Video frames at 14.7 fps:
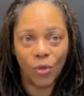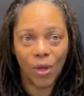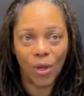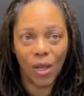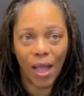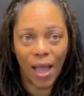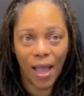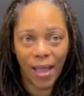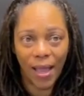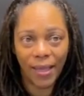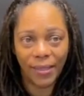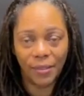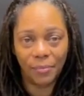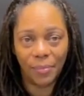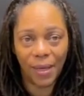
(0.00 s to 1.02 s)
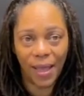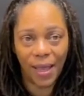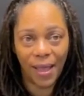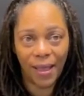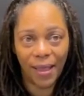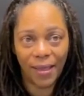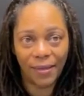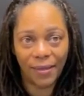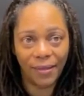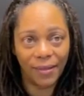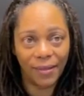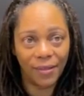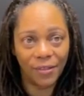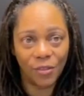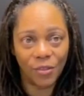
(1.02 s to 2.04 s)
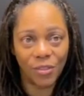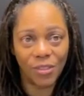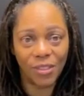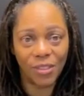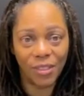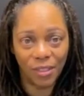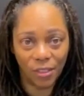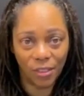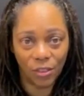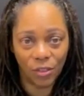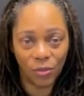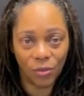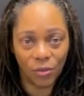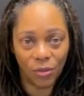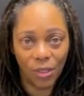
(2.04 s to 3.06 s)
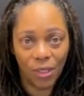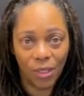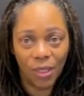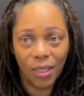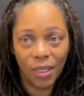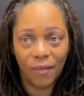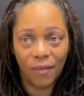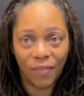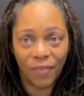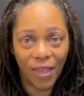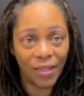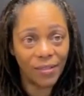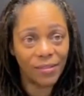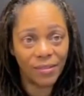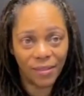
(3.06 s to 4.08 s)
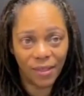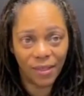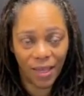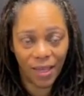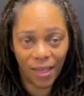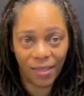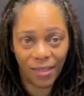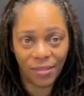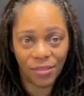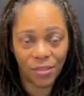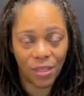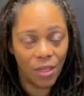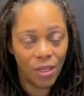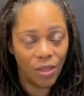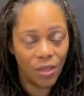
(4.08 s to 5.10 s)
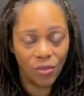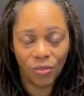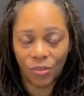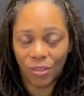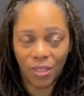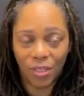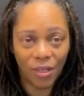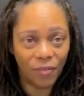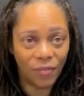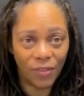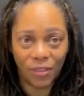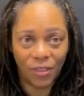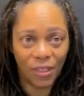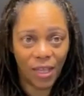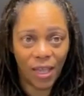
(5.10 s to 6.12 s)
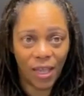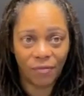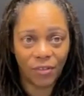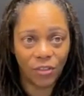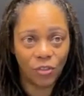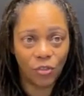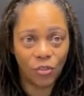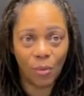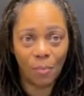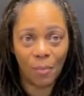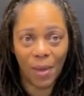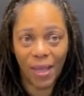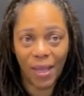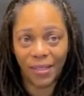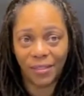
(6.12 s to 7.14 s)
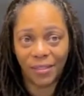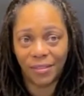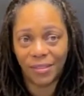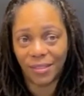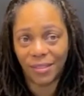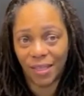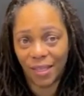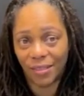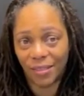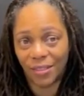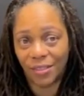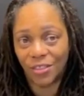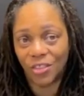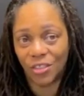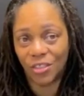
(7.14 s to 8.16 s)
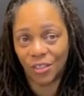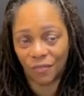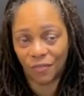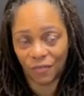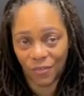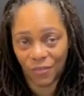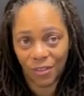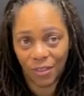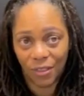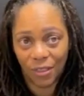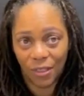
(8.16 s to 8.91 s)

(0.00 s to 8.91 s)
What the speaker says: where you're hiding behind others needing you? If that's the case, you're definitely going to have to do a mindset shift.